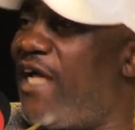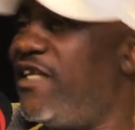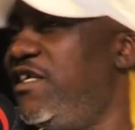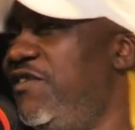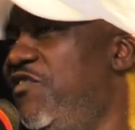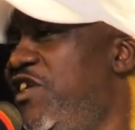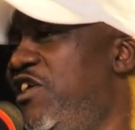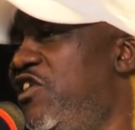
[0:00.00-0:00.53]
And
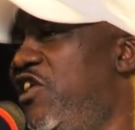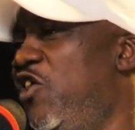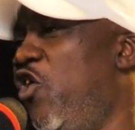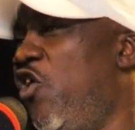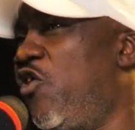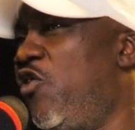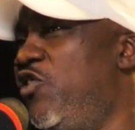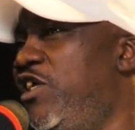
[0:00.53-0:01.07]
even in the
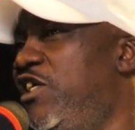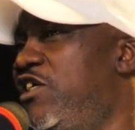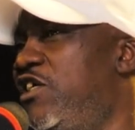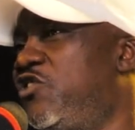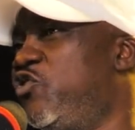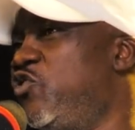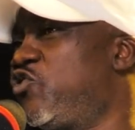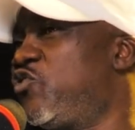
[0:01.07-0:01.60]
local league,
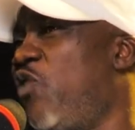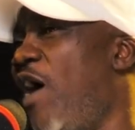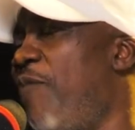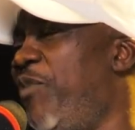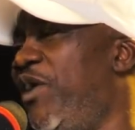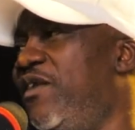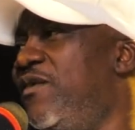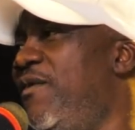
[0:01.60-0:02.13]
it used to
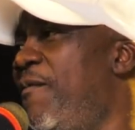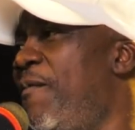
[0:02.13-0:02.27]
happen.